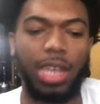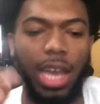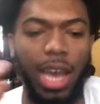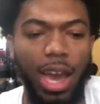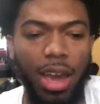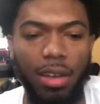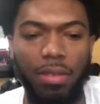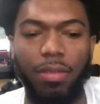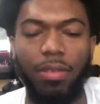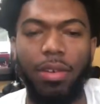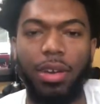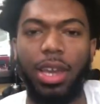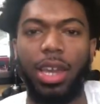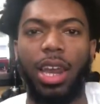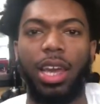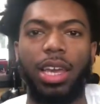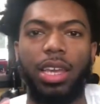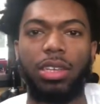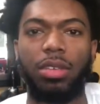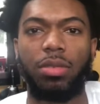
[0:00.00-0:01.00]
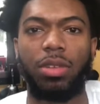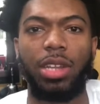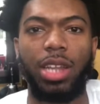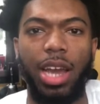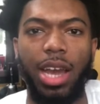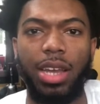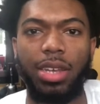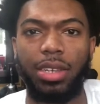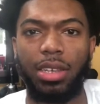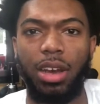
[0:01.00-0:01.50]
how the fuck can I get some
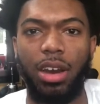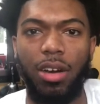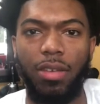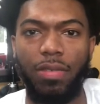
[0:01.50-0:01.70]
clients off